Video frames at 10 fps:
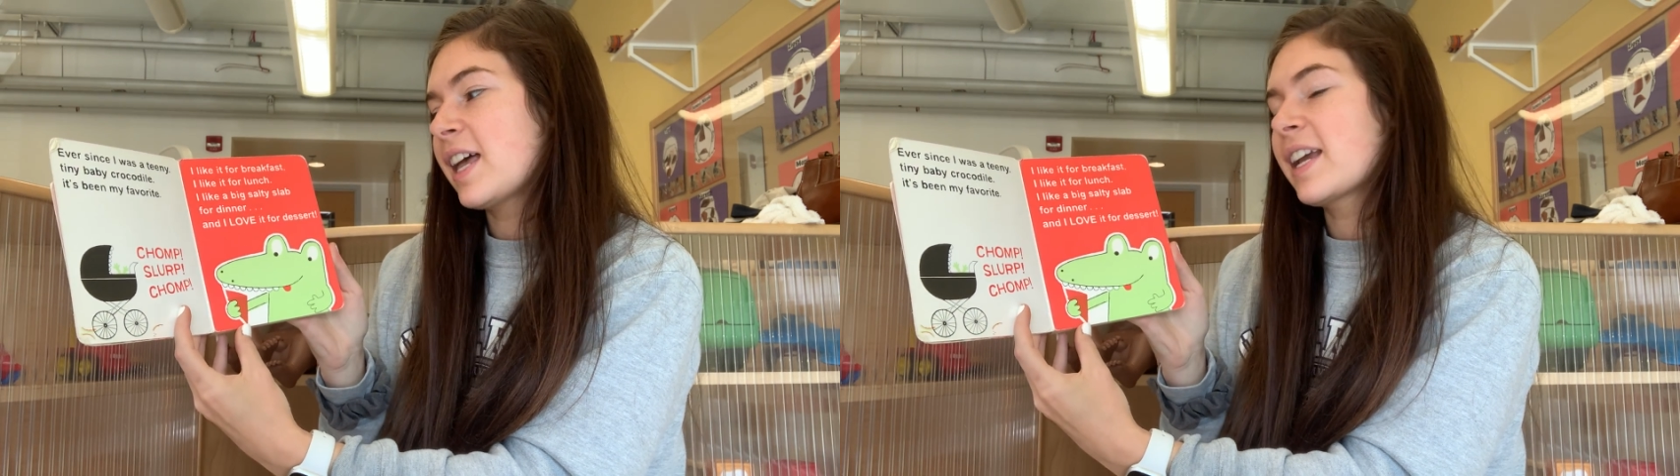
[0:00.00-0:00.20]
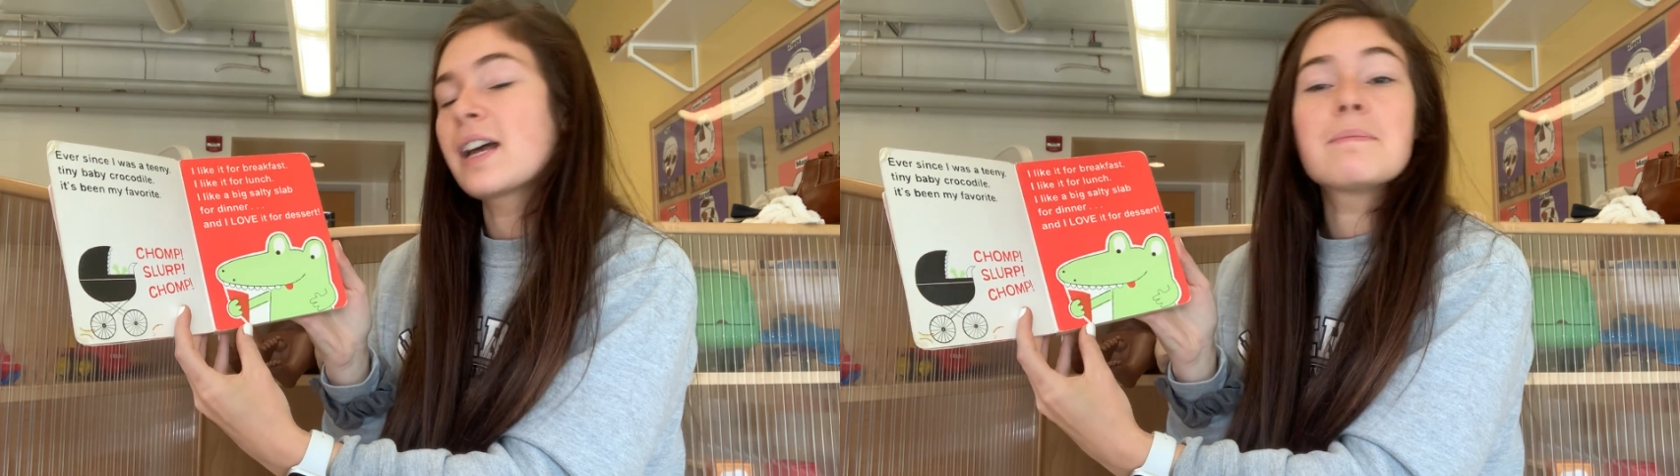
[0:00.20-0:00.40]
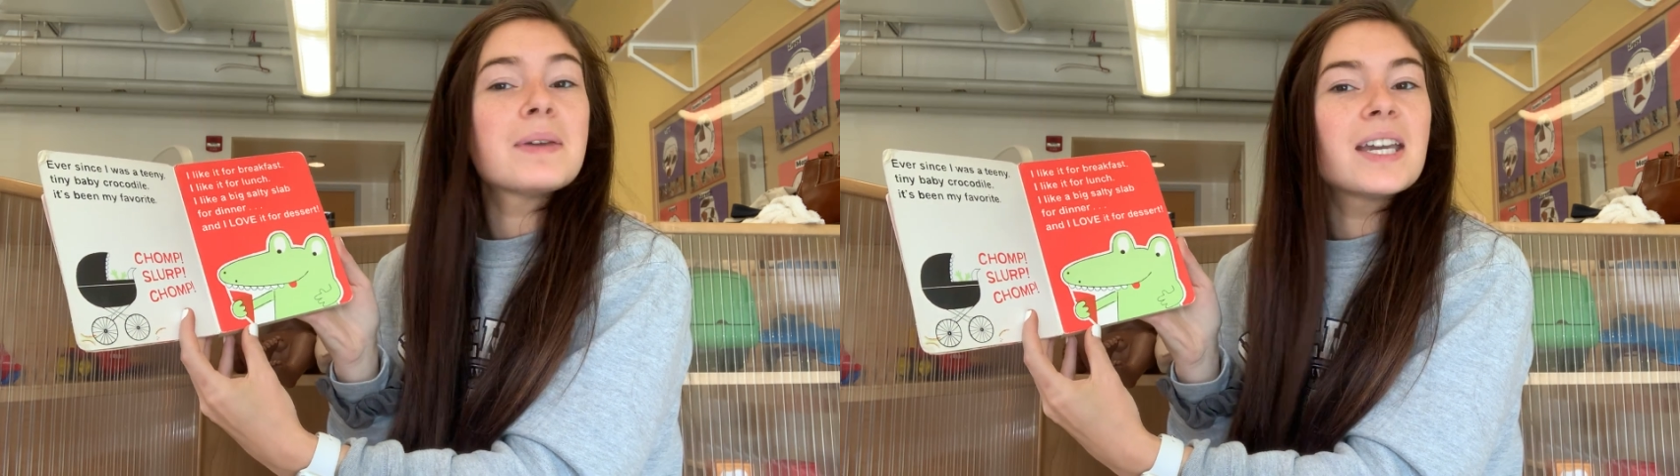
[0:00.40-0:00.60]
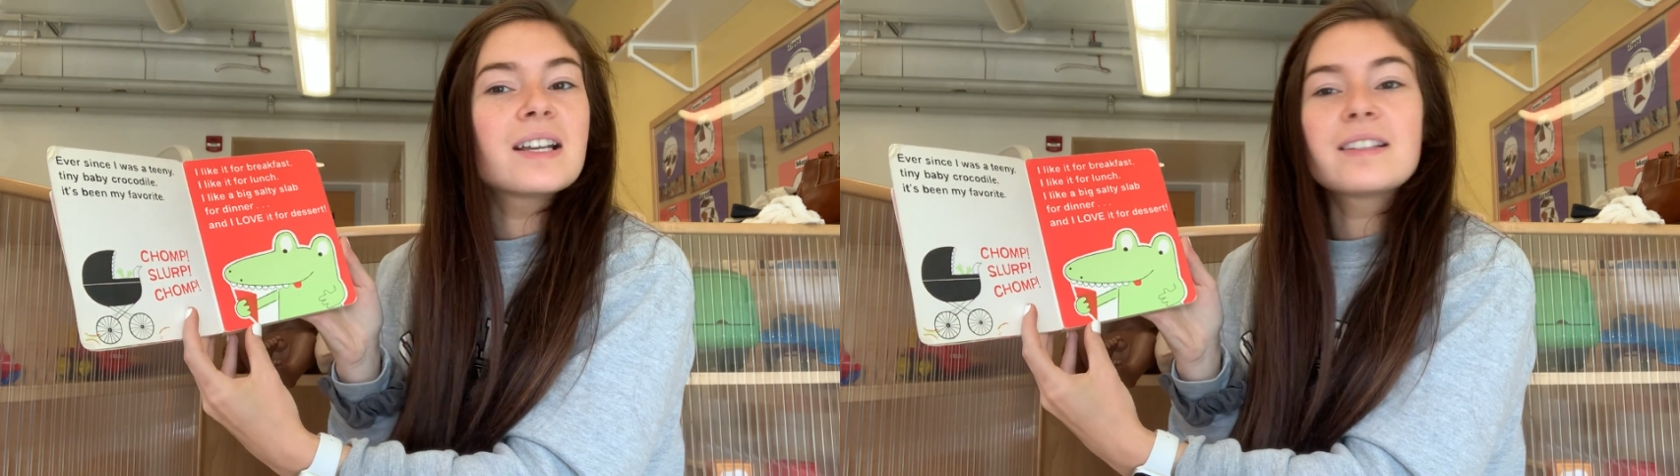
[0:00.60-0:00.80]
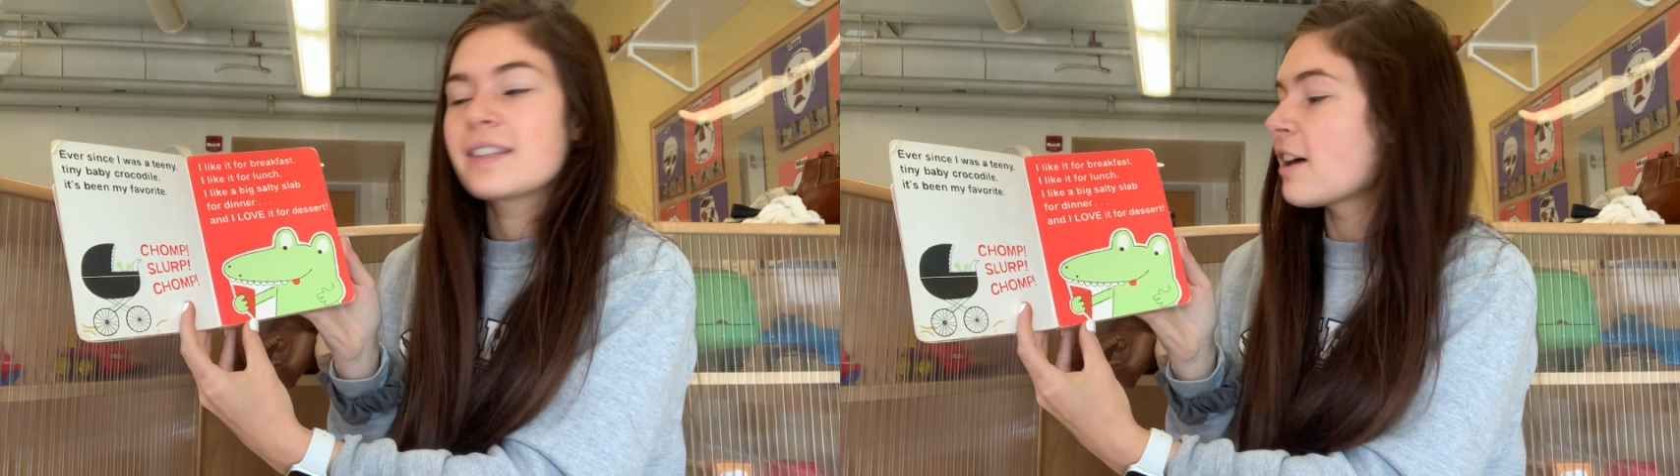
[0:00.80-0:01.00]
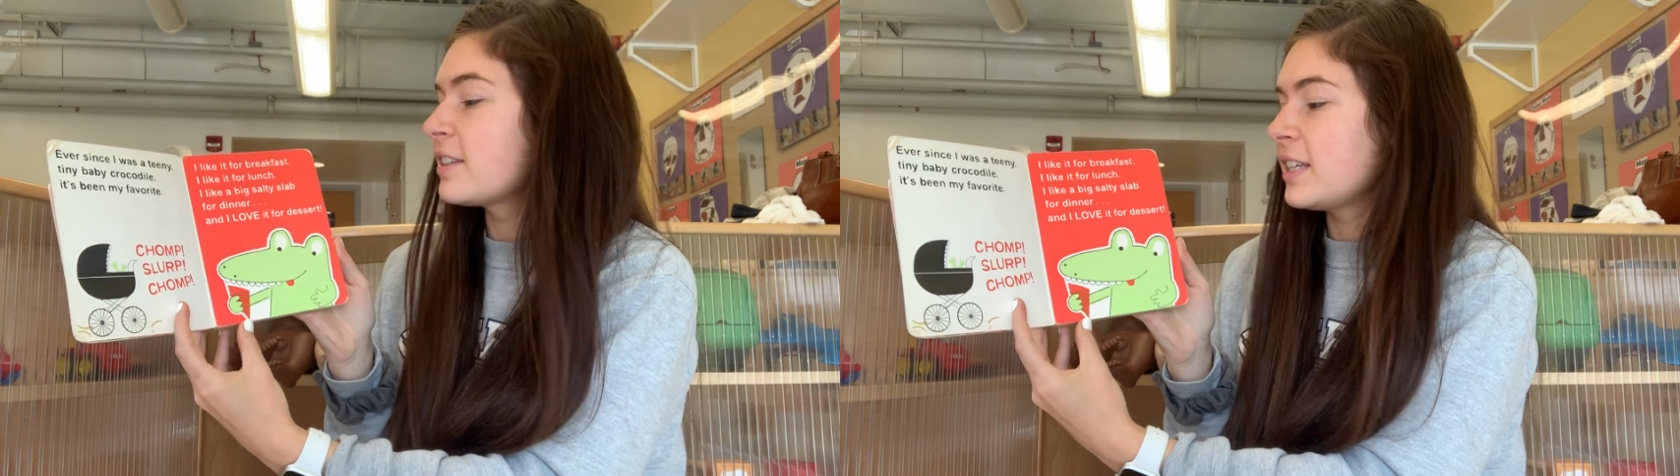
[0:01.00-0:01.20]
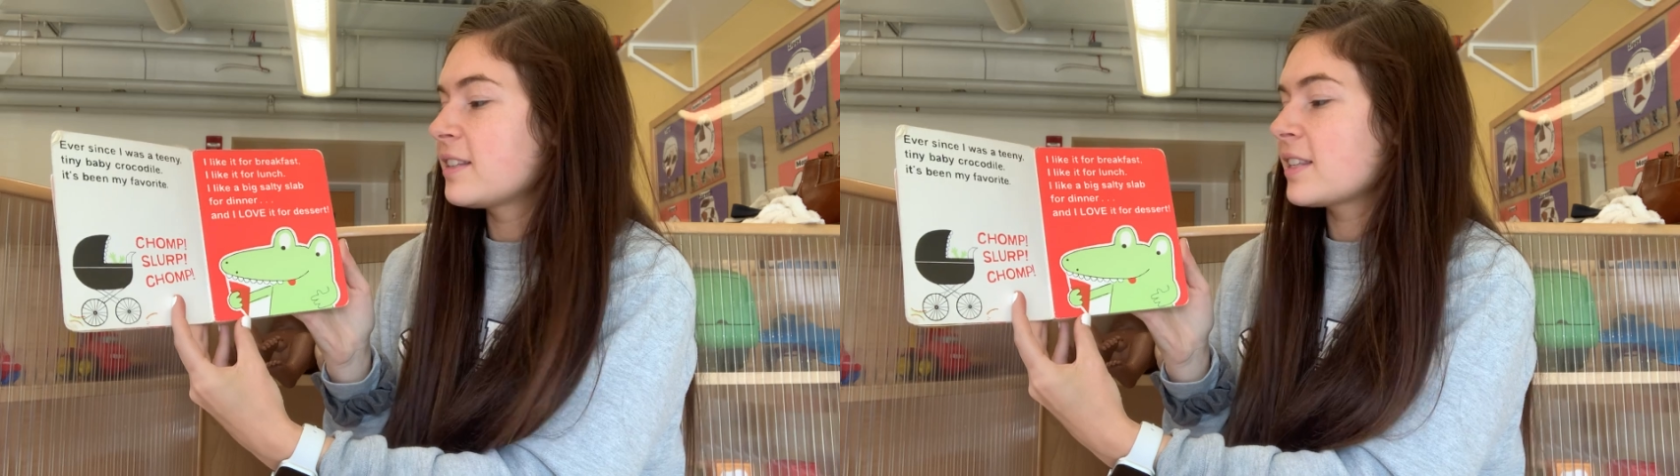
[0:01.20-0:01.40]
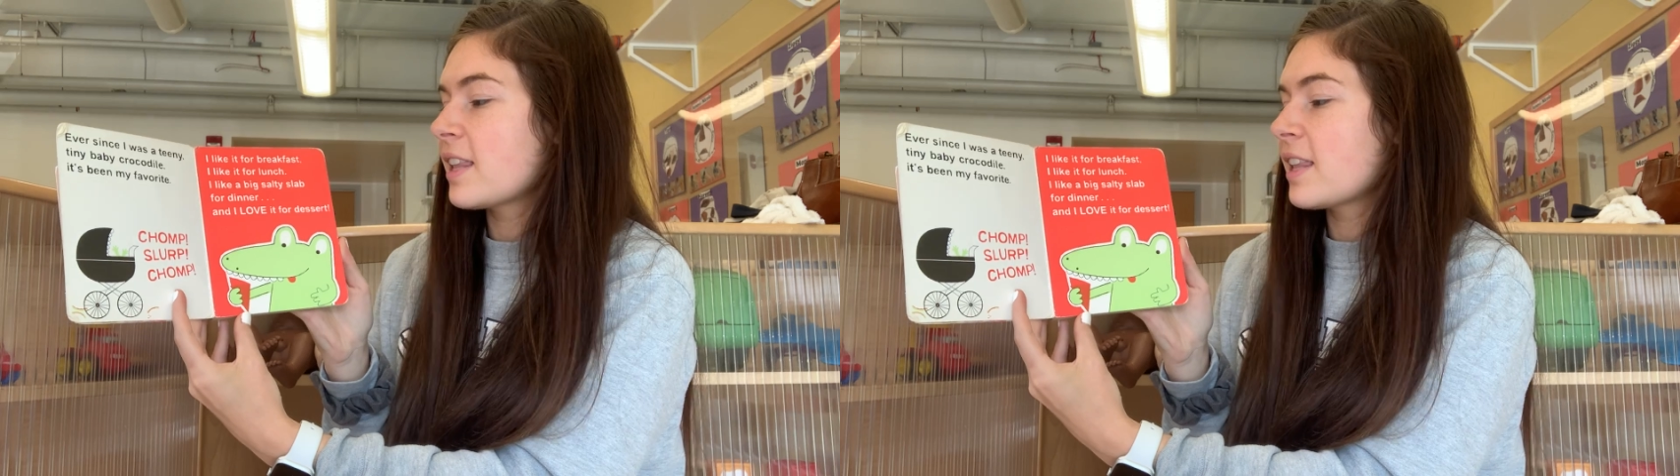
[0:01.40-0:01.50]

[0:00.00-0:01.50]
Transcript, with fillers: like a big salty